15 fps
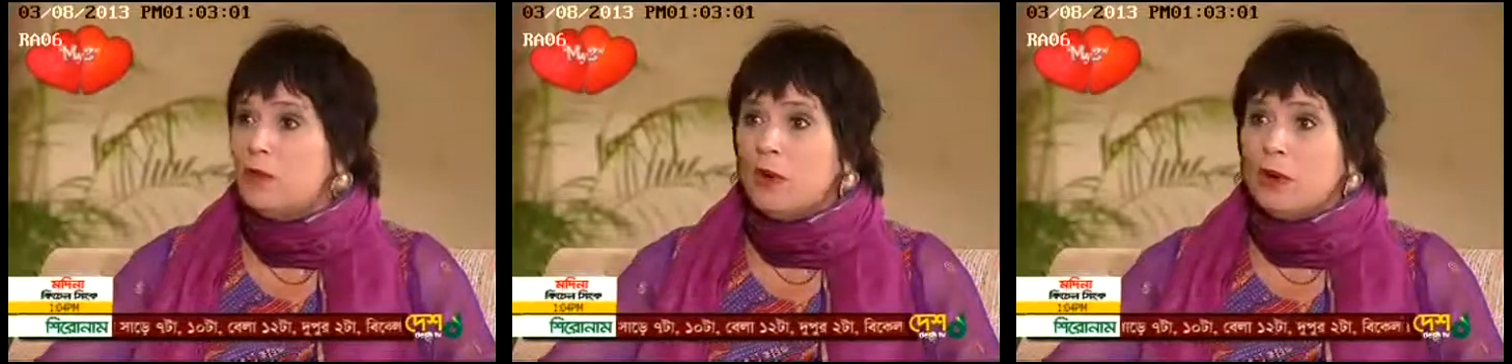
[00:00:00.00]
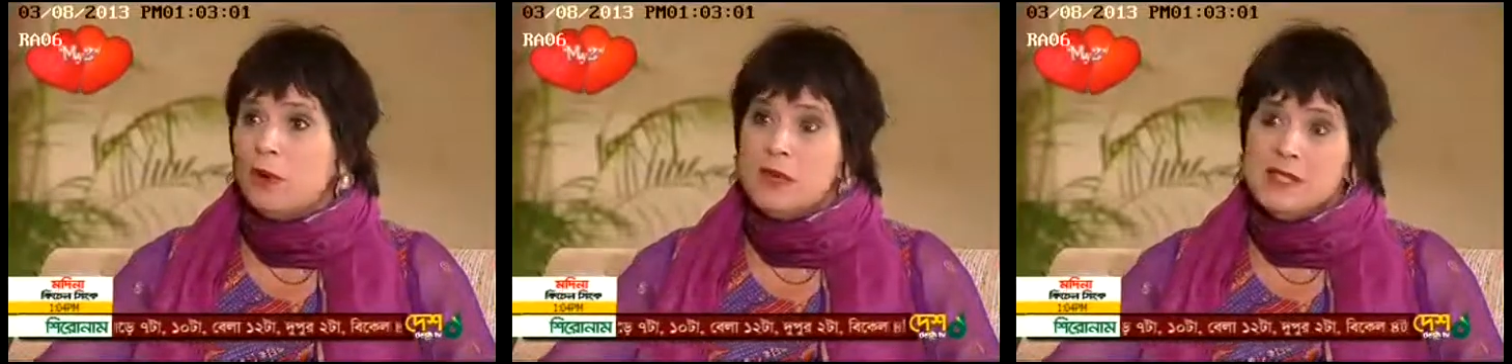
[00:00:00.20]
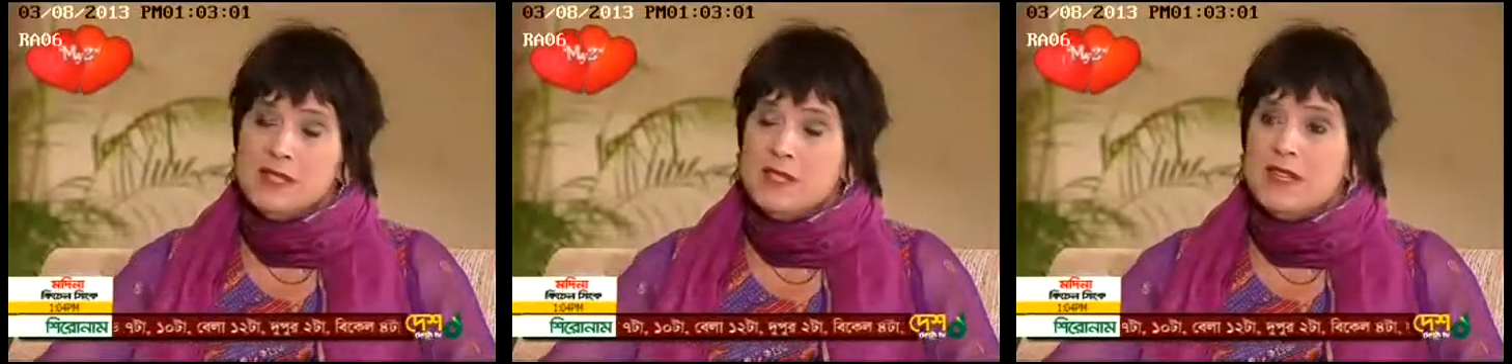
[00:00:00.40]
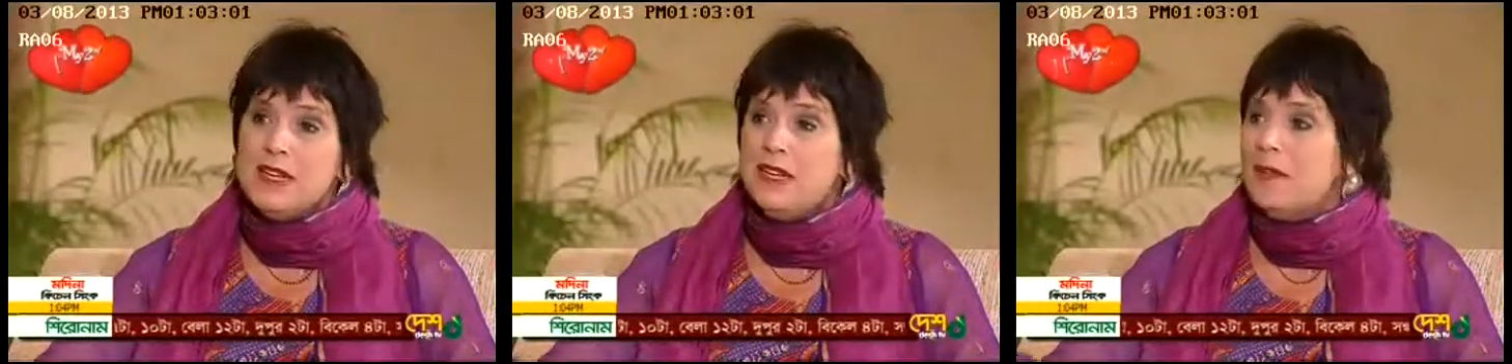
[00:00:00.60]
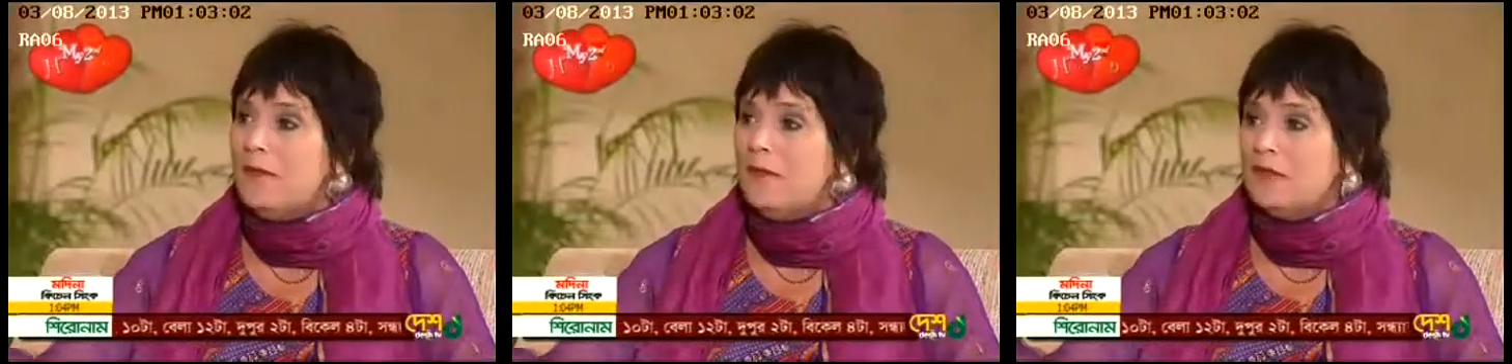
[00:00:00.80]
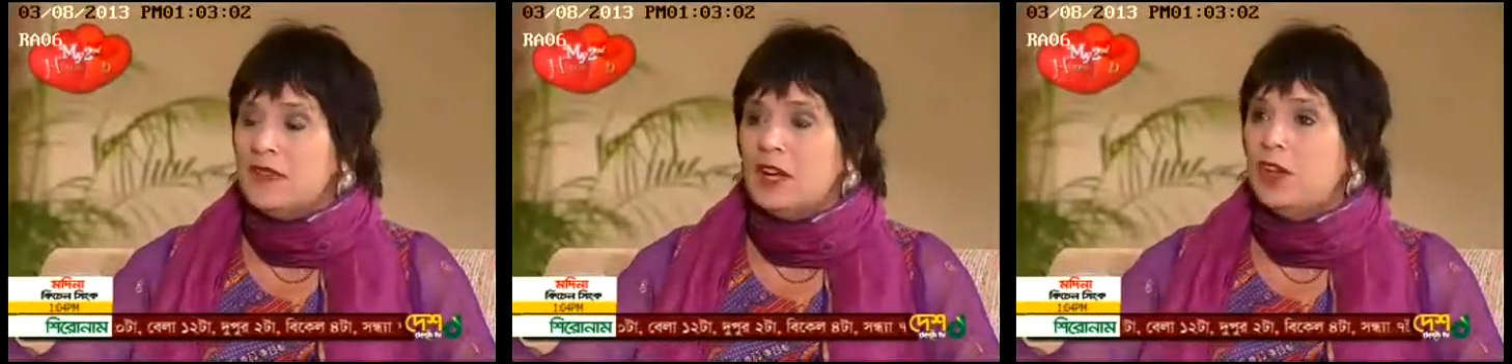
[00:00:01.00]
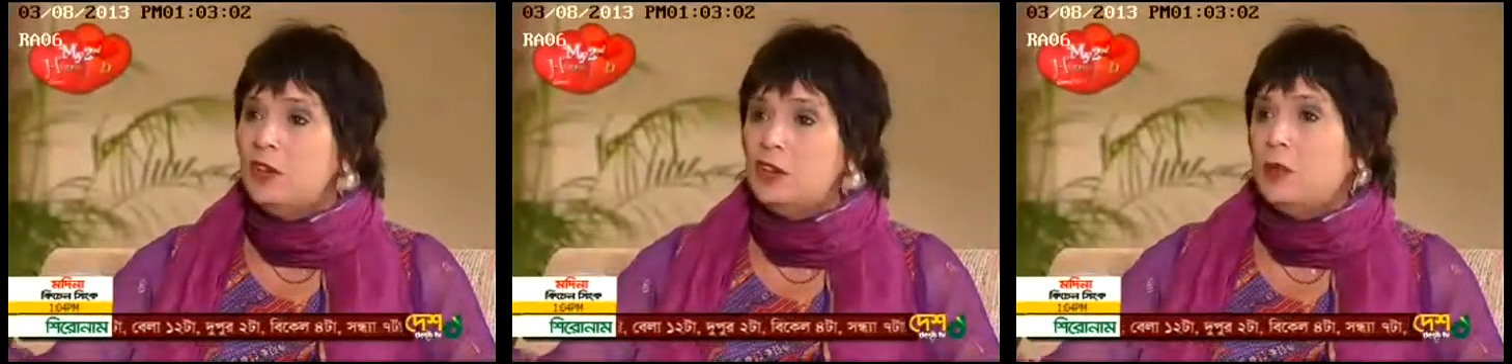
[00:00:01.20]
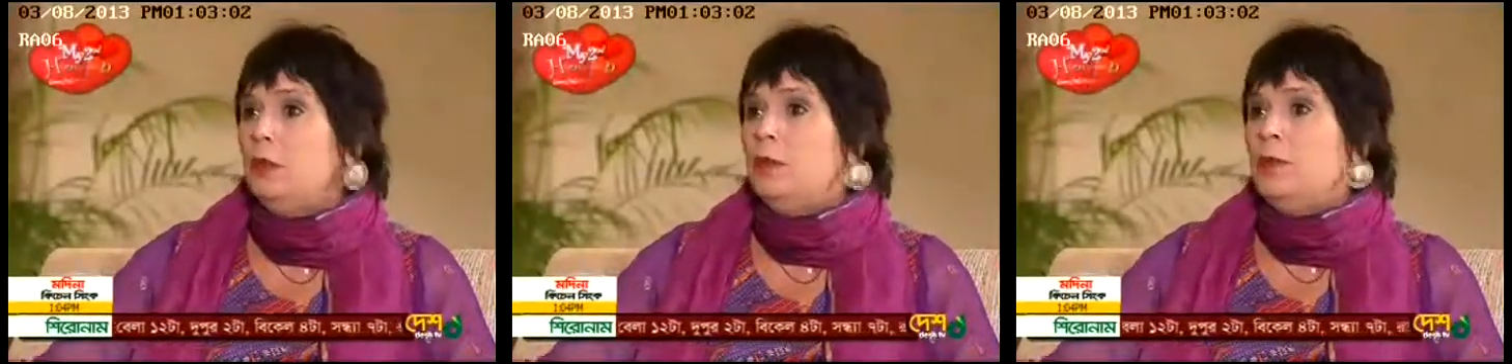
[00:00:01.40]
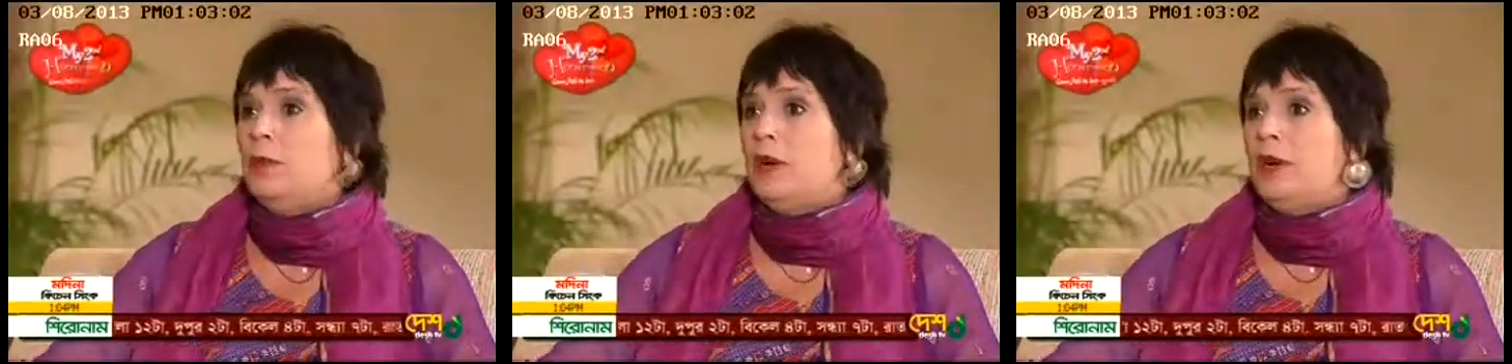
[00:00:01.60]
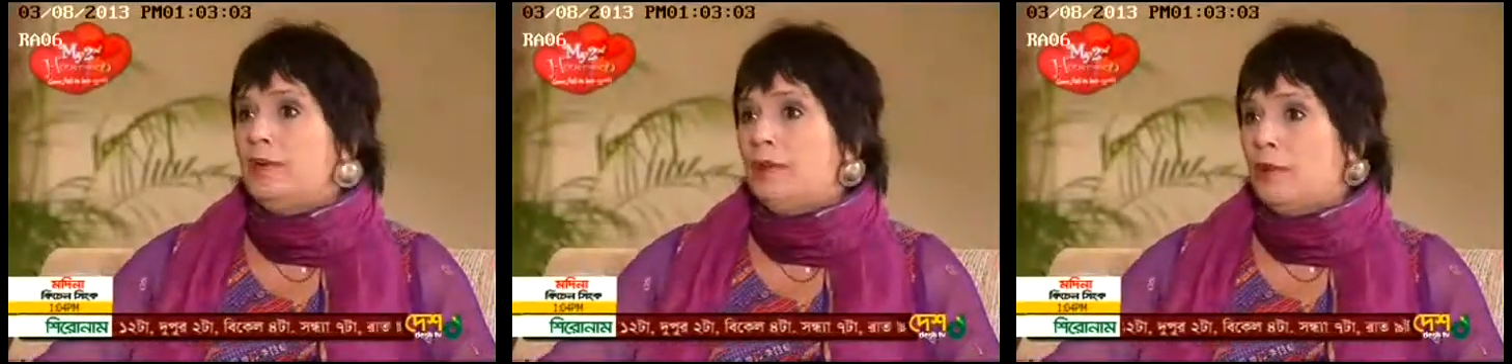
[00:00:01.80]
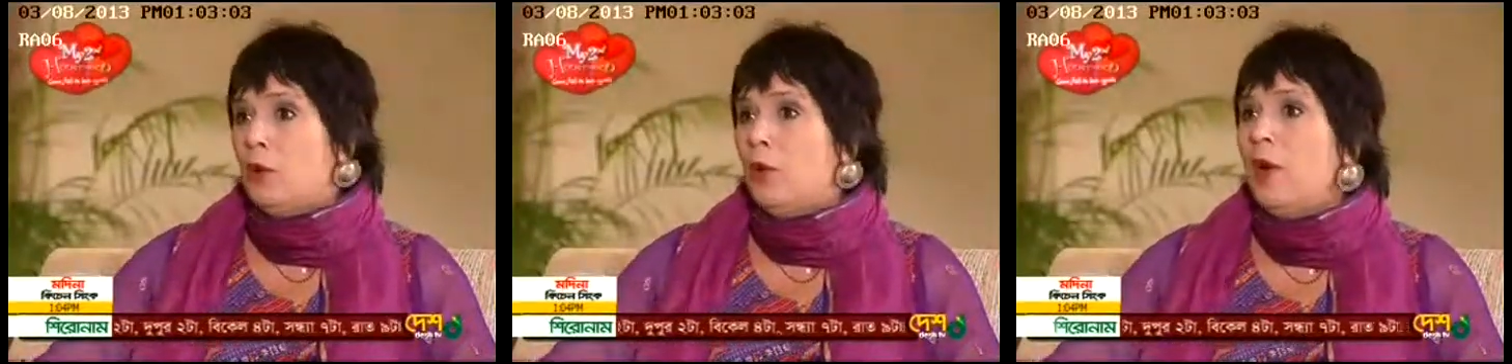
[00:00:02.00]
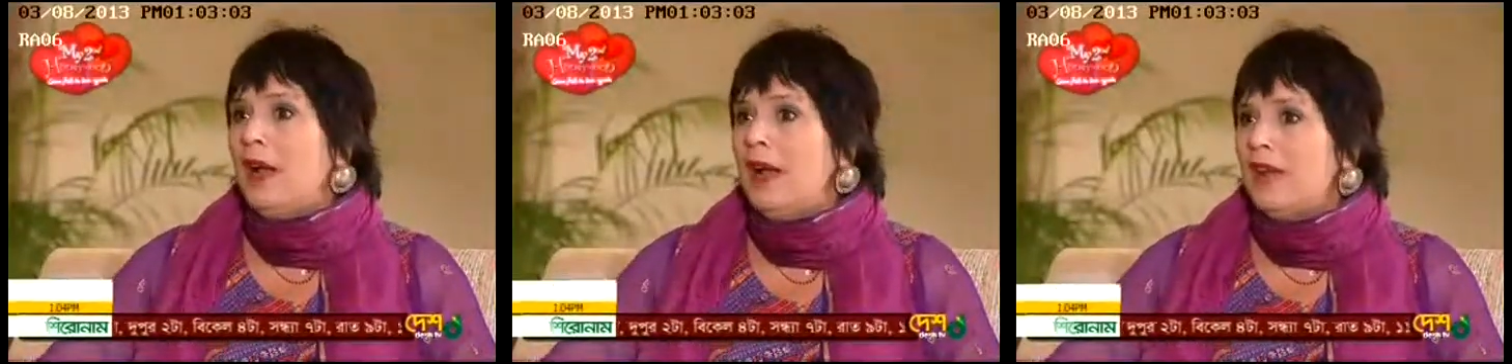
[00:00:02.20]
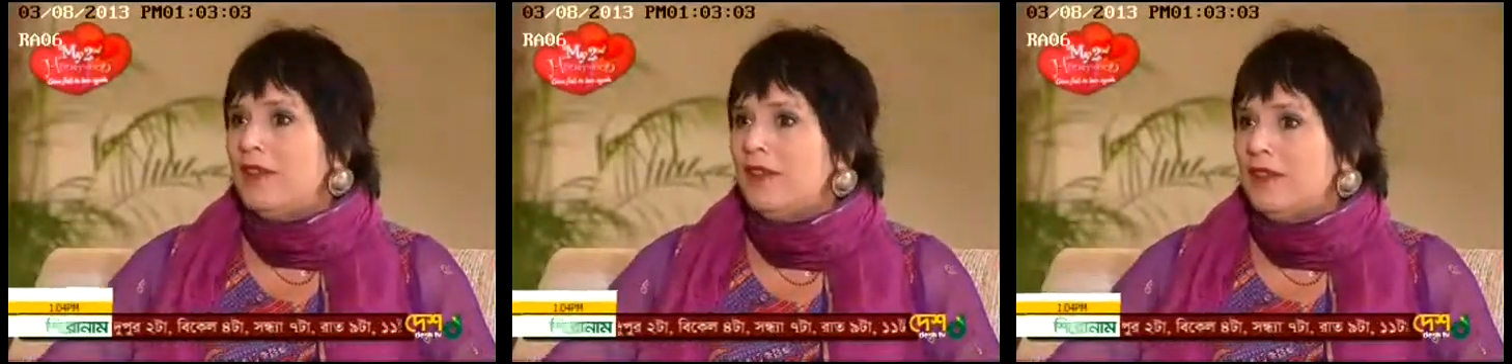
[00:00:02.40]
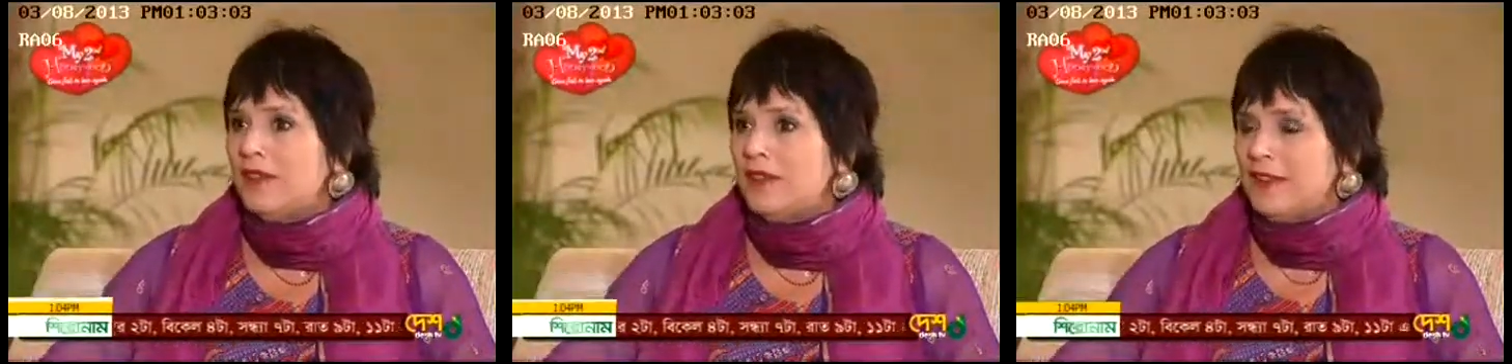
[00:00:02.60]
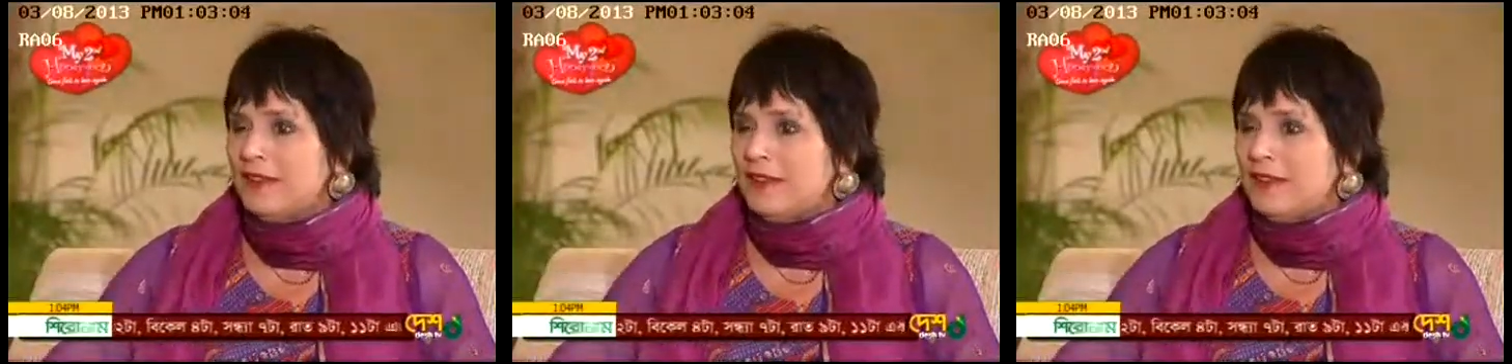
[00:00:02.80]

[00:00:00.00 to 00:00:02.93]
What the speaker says: where we see a group of boys